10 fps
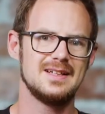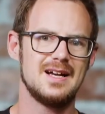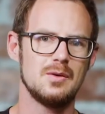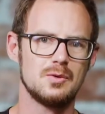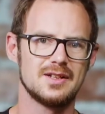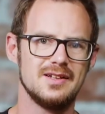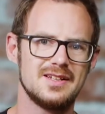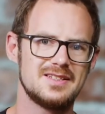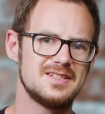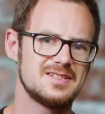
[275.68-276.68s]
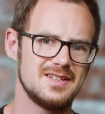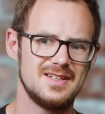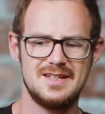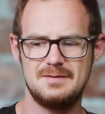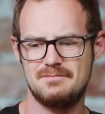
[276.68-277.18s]
I would like to
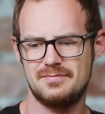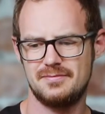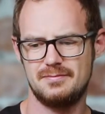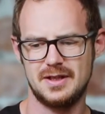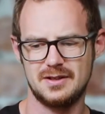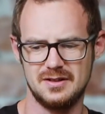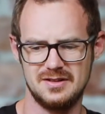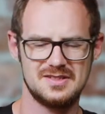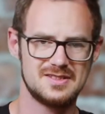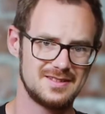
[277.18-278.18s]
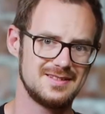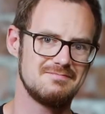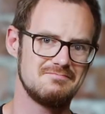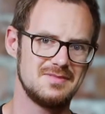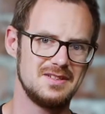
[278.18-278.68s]
say, because
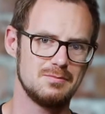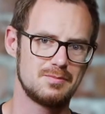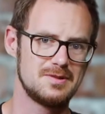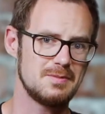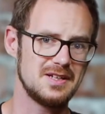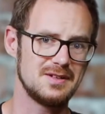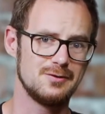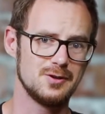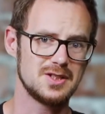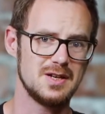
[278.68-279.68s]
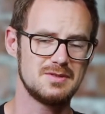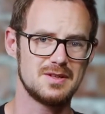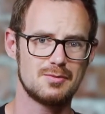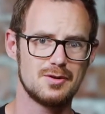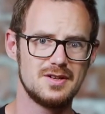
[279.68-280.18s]
you're spending 4 times
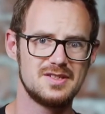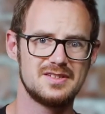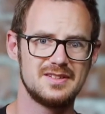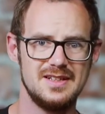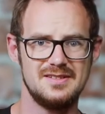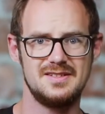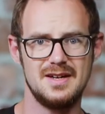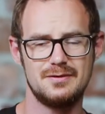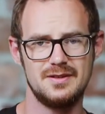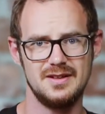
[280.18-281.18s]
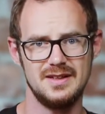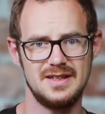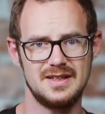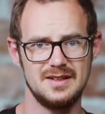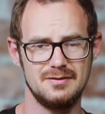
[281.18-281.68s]
the price, it's
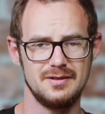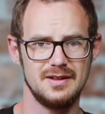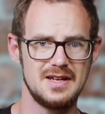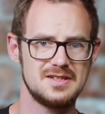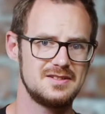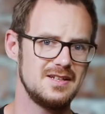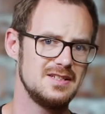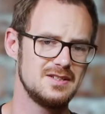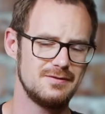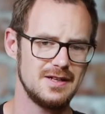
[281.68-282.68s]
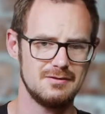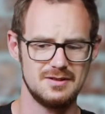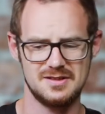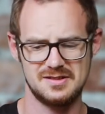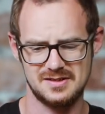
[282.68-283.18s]
definitely kind of less
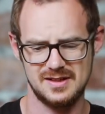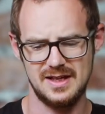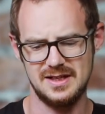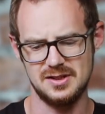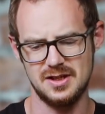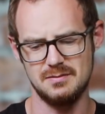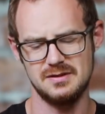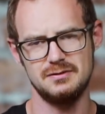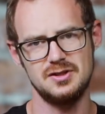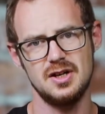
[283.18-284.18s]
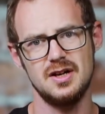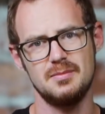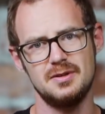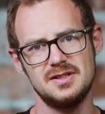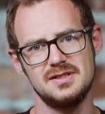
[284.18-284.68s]
interference in terms of
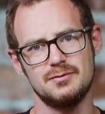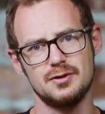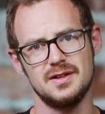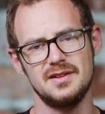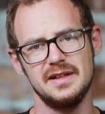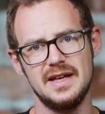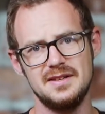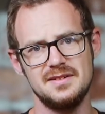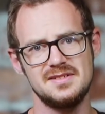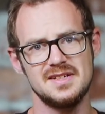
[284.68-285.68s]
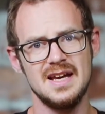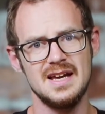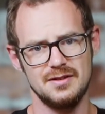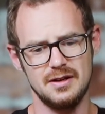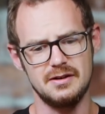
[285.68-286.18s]
sharpness in front of the lens,
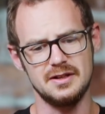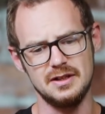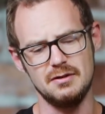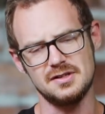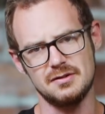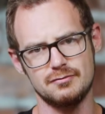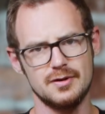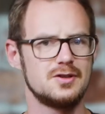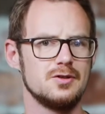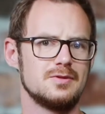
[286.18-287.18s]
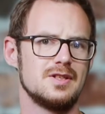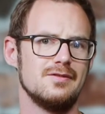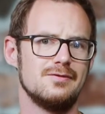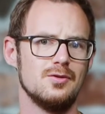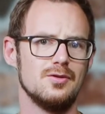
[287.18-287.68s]
that you can use it right up to the
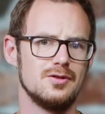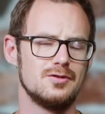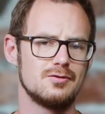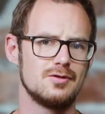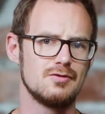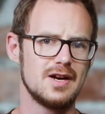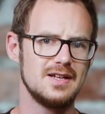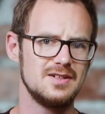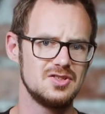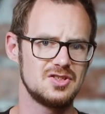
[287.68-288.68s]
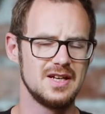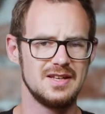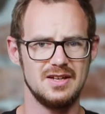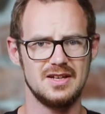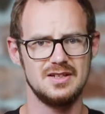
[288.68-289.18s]
400 range,
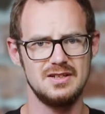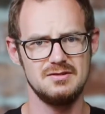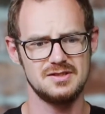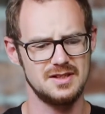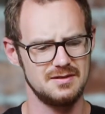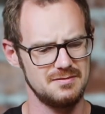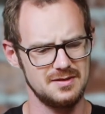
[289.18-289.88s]
that you can use it